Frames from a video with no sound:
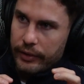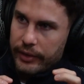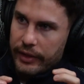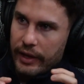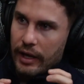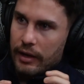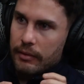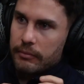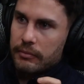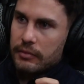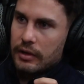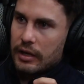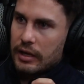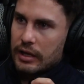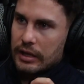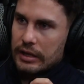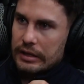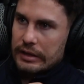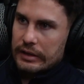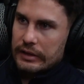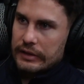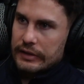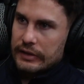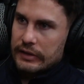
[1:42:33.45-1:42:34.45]
thumb,
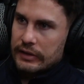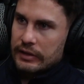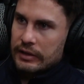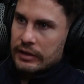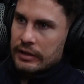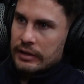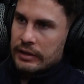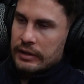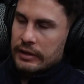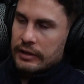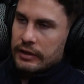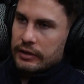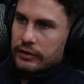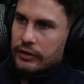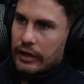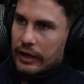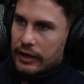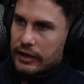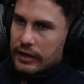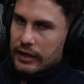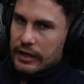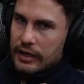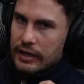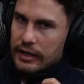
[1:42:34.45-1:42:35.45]
and
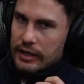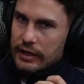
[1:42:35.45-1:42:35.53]
like